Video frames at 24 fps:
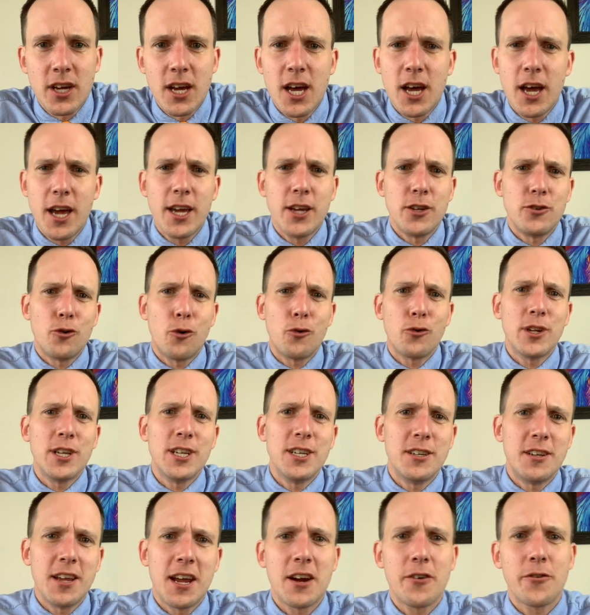Hey, don't
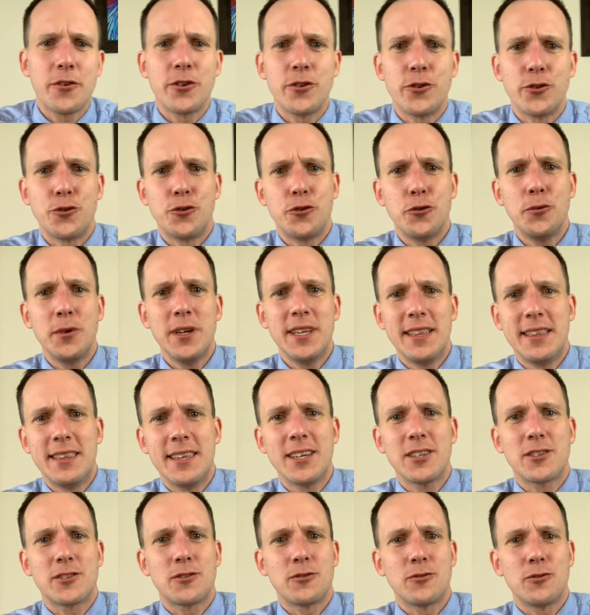eat dairy, or do eat
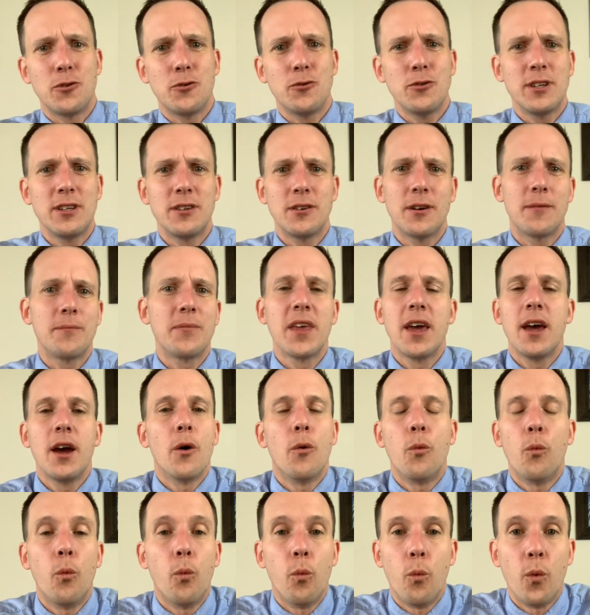this, or don't eat
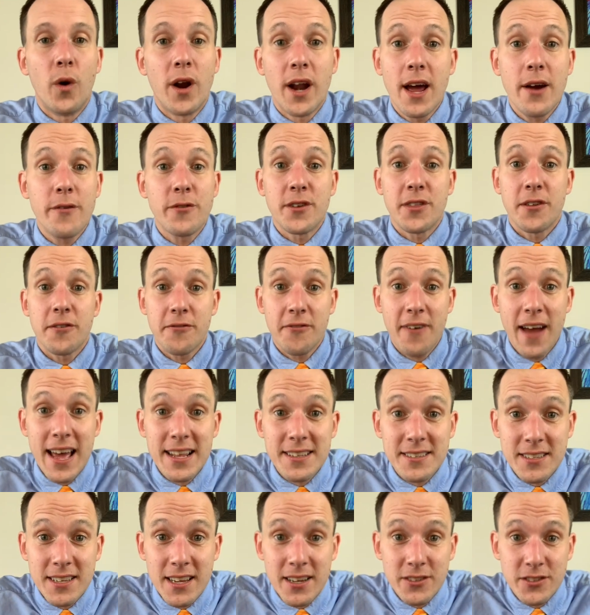whatever. The fat
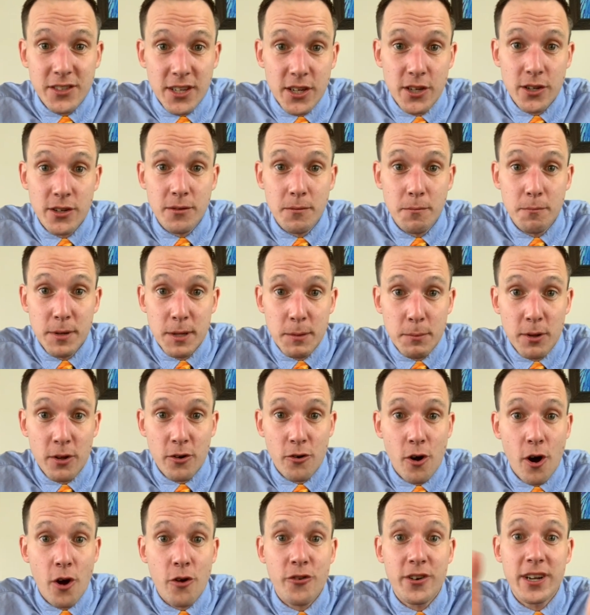cells that people are
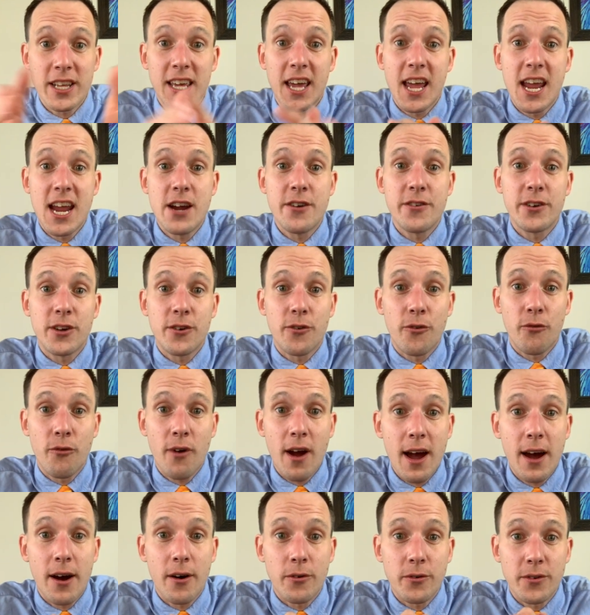already carrying
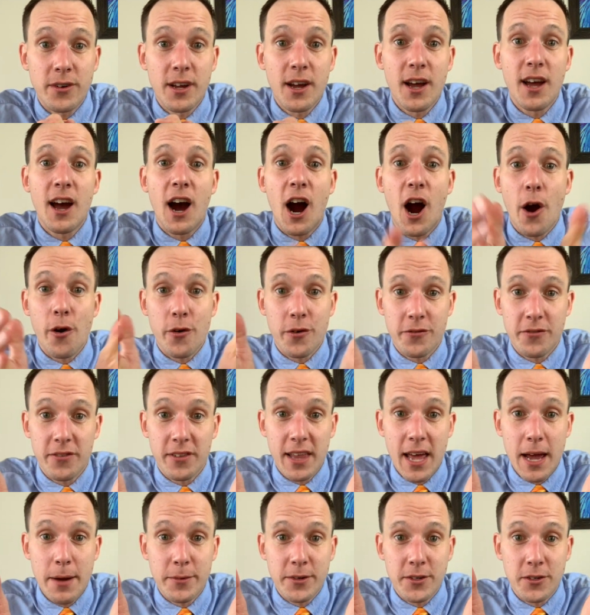around are
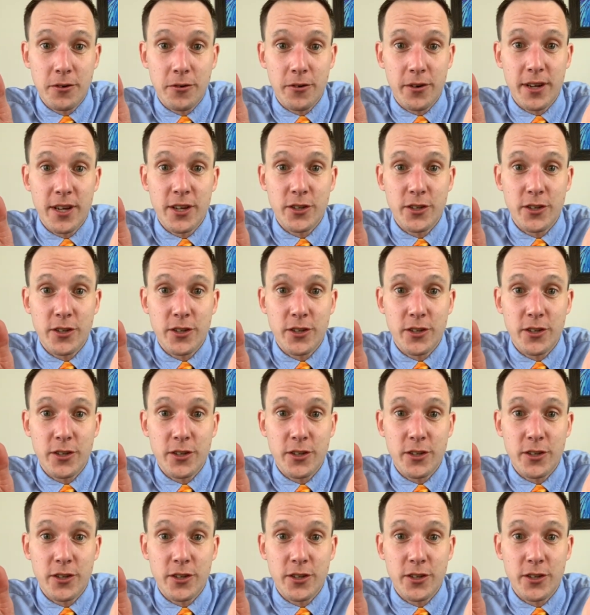inflammatory.